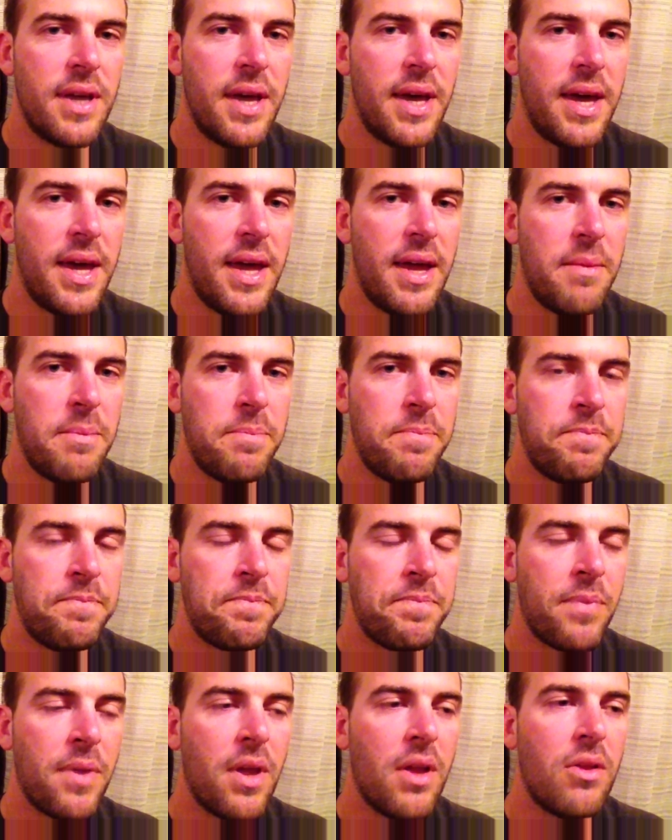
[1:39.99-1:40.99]
A
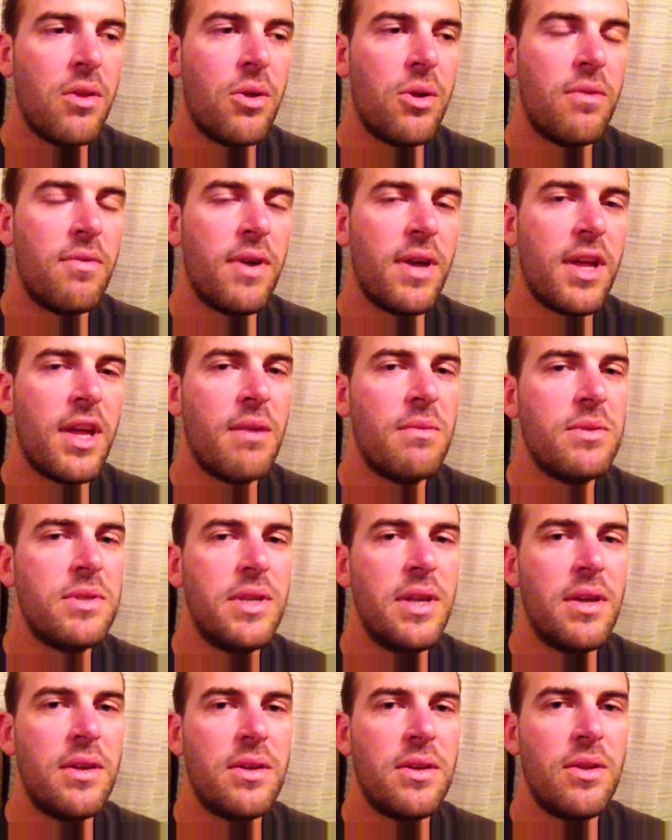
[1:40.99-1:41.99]
lot of it comes
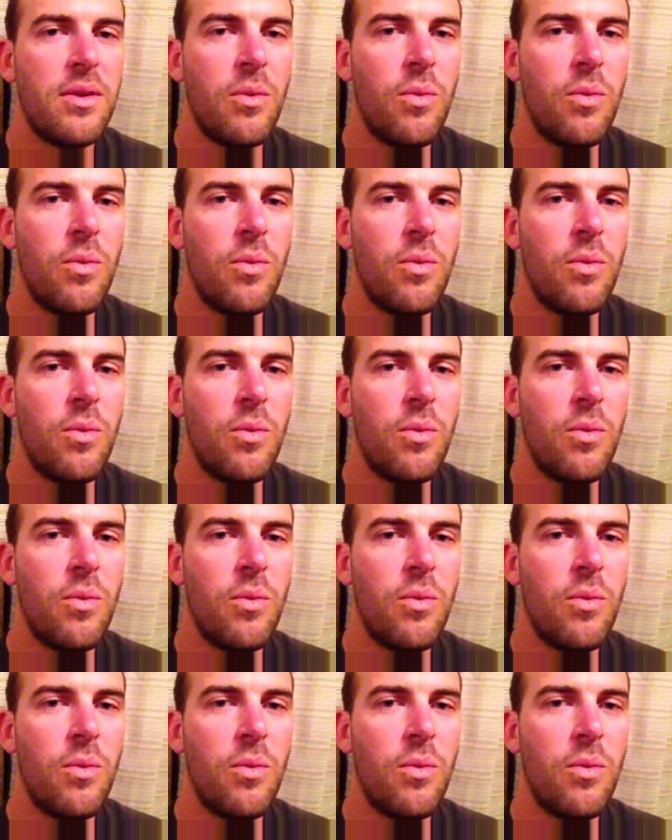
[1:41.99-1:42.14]
down to the